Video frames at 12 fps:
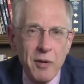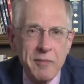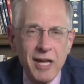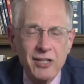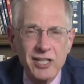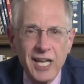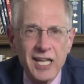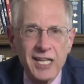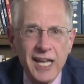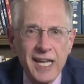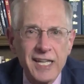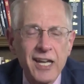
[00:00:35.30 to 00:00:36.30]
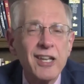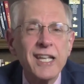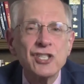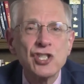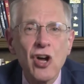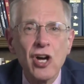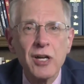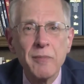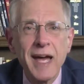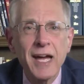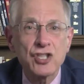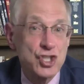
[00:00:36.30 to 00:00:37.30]
I'm Dr. Ken Landa. Let's talk
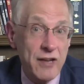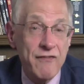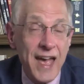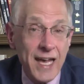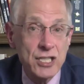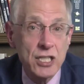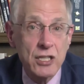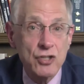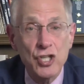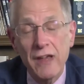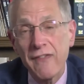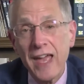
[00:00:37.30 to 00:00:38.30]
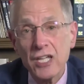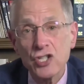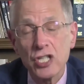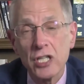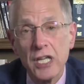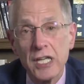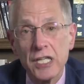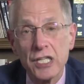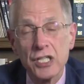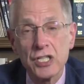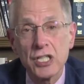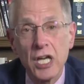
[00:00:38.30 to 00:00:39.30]
about Xifaxan. Xifaxan
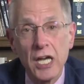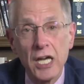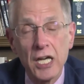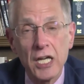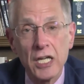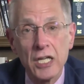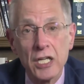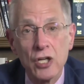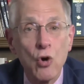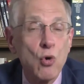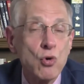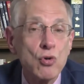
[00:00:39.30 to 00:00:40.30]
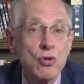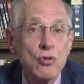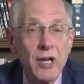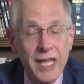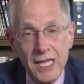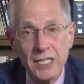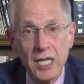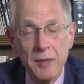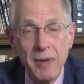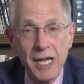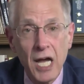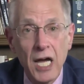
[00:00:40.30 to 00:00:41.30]
is an oral
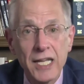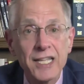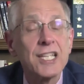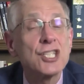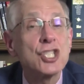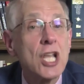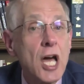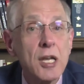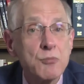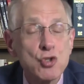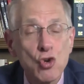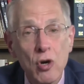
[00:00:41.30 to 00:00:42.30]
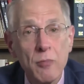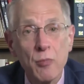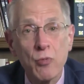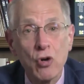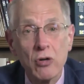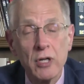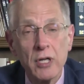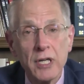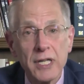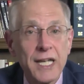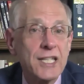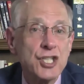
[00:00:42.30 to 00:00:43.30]
antibiotic that's non-absorbable,
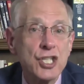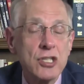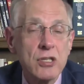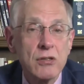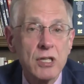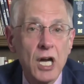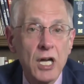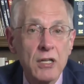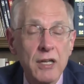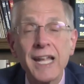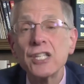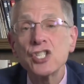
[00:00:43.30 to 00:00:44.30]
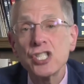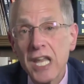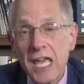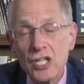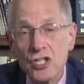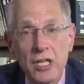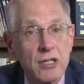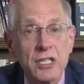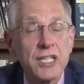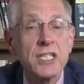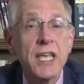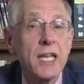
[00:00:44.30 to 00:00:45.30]
gets into your gut and stays there,
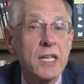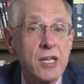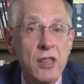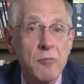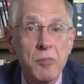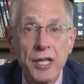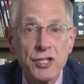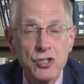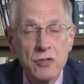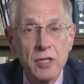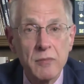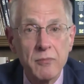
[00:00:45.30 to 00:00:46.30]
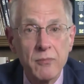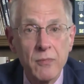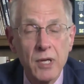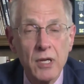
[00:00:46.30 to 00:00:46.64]
doesn't get into the bloodstream.